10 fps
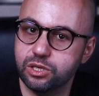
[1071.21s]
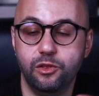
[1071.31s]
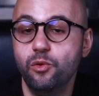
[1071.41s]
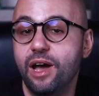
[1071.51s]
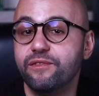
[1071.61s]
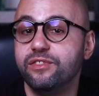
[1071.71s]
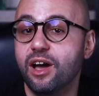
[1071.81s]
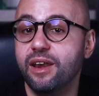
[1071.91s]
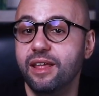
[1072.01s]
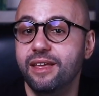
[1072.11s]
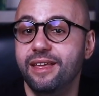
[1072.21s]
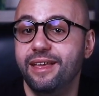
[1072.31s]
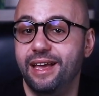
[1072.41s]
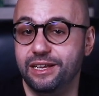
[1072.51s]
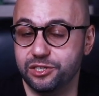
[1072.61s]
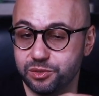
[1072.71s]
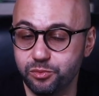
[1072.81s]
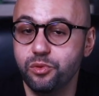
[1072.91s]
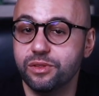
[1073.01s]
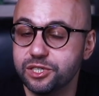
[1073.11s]
You have done a
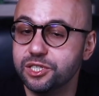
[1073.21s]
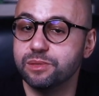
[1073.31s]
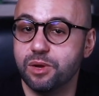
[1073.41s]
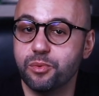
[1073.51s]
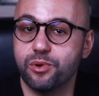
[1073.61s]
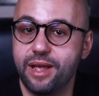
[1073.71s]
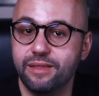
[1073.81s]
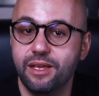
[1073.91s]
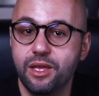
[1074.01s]
smooth system upgrade